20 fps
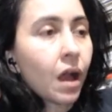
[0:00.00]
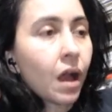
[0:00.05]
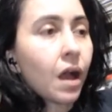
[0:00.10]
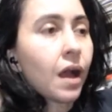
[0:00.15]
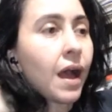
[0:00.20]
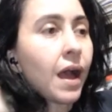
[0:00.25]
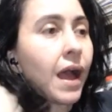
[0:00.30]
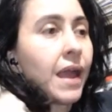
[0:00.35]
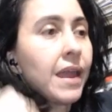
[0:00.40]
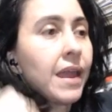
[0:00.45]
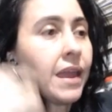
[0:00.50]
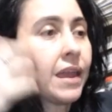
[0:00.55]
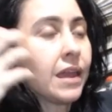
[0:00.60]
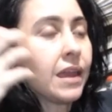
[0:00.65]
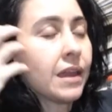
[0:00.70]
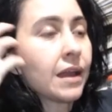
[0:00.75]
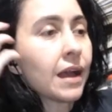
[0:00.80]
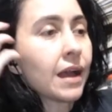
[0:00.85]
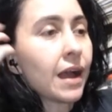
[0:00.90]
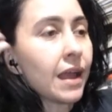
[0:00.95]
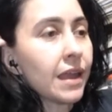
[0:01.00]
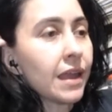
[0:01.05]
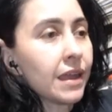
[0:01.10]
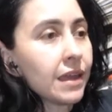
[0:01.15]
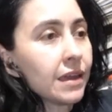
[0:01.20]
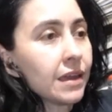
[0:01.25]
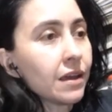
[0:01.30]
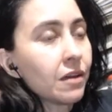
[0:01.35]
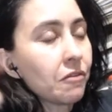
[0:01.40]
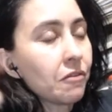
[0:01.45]

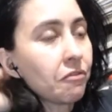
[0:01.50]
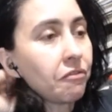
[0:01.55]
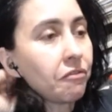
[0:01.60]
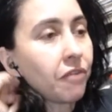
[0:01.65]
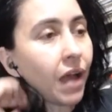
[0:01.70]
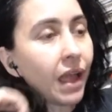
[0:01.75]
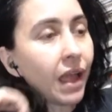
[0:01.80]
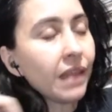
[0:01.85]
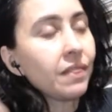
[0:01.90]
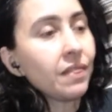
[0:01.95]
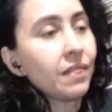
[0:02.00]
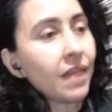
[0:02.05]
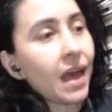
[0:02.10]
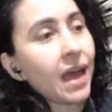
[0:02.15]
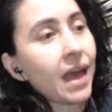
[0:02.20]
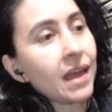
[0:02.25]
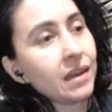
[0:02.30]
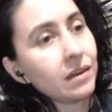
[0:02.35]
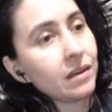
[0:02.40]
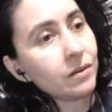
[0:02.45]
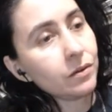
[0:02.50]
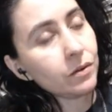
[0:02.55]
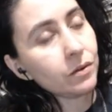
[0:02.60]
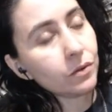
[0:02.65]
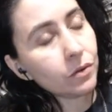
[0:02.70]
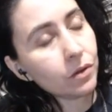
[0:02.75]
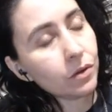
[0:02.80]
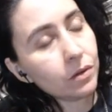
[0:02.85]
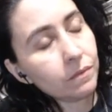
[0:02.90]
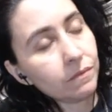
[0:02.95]
I find that
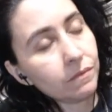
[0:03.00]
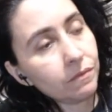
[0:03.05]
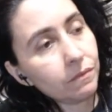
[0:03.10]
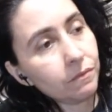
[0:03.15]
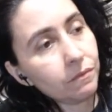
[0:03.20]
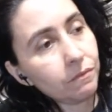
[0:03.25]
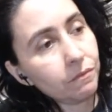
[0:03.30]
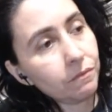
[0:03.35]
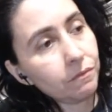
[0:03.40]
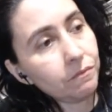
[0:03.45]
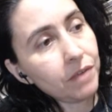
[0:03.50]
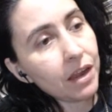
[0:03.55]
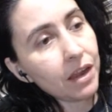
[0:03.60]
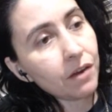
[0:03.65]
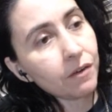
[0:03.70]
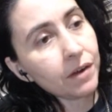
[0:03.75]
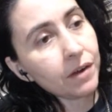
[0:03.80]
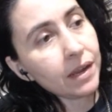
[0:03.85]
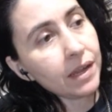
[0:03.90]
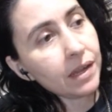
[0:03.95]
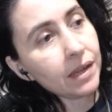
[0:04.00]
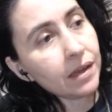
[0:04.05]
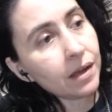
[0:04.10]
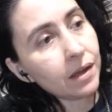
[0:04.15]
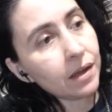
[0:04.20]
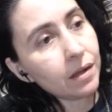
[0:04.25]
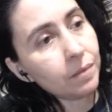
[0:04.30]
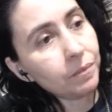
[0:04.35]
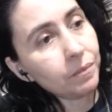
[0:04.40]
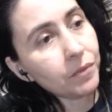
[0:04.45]
very
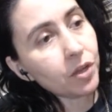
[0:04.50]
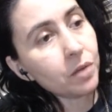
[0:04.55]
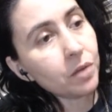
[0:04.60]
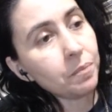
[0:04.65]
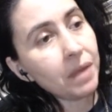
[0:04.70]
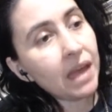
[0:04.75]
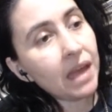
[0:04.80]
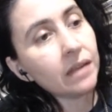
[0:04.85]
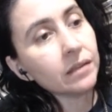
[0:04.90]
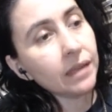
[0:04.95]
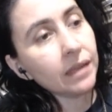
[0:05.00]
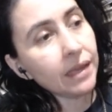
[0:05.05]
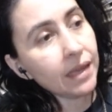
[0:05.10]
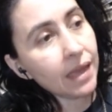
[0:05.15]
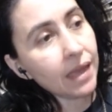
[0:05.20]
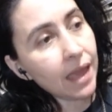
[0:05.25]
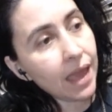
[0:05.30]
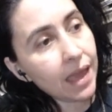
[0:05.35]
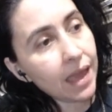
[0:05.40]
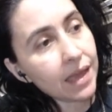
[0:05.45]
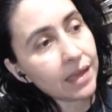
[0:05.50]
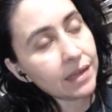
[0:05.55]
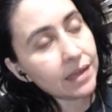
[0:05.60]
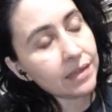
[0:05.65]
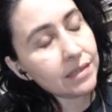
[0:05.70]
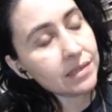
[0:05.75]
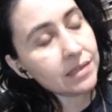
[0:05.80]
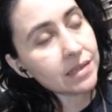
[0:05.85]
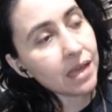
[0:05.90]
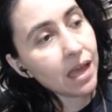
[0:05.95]
compelling,
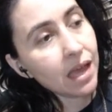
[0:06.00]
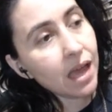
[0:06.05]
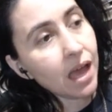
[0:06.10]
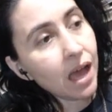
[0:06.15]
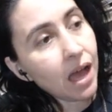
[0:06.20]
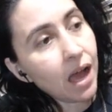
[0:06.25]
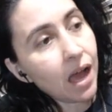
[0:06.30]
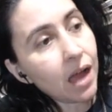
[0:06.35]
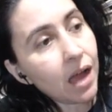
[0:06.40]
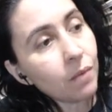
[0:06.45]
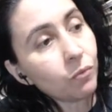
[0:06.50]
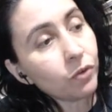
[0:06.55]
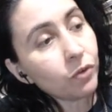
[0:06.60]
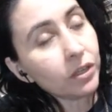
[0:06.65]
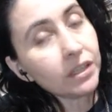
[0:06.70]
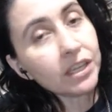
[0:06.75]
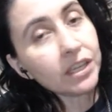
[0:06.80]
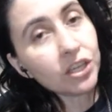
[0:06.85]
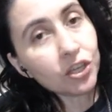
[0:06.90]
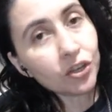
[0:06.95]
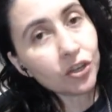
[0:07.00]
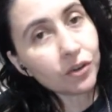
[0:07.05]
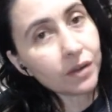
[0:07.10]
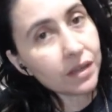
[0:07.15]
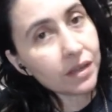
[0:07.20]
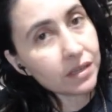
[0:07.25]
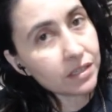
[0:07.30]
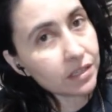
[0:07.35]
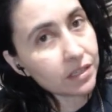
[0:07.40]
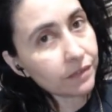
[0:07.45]
and I'm really
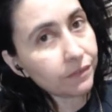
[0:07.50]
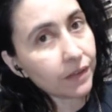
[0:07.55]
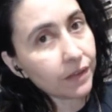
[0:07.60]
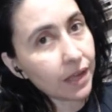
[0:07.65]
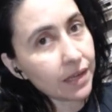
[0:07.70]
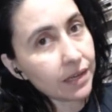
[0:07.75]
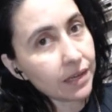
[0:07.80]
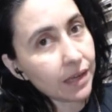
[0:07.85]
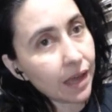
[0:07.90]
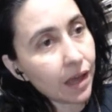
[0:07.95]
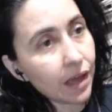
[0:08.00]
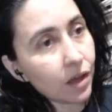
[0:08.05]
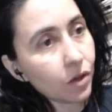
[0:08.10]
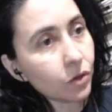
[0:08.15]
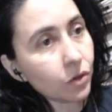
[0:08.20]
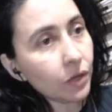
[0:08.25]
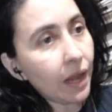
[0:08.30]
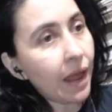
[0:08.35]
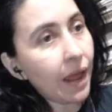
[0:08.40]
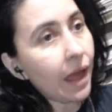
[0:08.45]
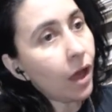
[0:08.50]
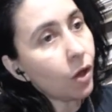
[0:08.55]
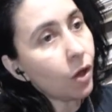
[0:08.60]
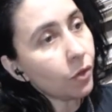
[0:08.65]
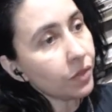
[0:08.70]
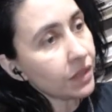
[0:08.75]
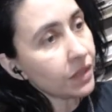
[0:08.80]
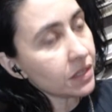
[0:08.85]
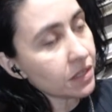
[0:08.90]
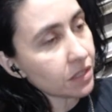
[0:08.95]
curious to find out how
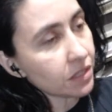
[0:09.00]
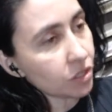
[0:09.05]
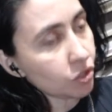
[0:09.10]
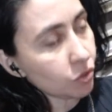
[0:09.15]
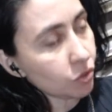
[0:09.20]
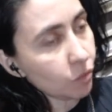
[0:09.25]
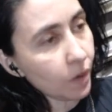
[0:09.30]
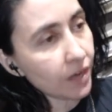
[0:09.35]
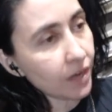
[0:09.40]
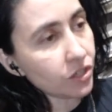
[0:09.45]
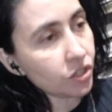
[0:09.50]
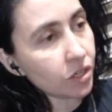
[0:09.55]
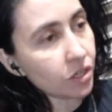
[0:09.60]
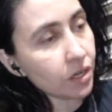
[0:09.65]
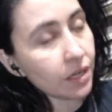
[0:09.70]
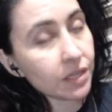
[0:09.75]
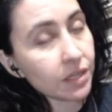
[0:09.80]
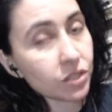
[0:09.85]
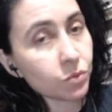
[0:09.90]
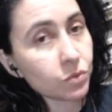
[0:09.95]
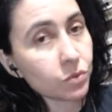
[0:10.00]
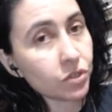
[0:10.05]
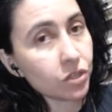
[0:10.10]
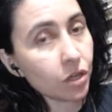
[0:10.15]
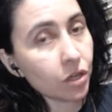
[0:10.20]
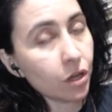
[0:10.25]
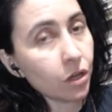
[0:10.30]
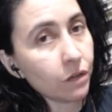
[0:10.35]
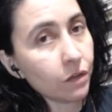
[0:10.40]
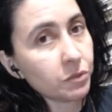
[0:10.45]
this situation gets
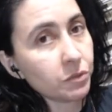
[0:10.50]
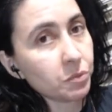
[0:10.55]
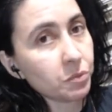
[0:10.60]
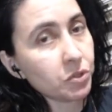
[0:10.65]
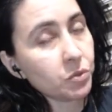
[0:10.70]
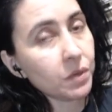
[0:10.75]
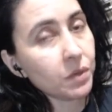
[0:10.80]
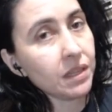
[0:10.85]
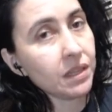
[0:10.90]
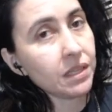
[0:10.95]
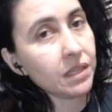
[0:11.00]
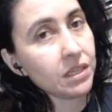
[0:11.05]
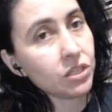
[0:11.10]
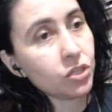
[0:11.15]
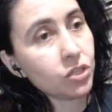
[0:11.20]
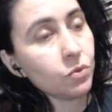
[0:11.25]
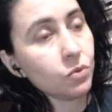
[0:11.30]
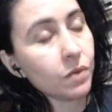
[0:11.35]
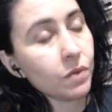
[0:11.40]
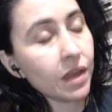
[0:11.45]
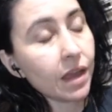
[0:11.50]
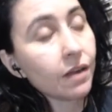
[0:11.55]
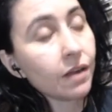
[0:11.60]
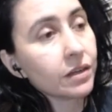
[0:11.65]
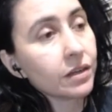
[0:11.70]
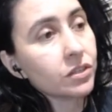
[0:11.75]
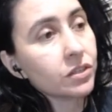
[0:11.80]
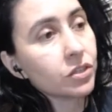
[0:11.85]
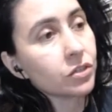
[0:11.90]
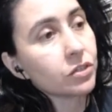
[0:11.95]
resolved between these two
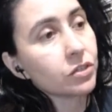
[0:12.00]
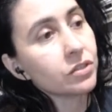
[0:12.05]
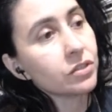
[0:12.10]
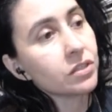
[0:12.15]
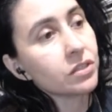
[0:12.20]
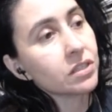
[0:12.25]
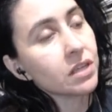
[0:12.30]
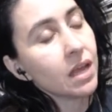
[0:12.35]
characters.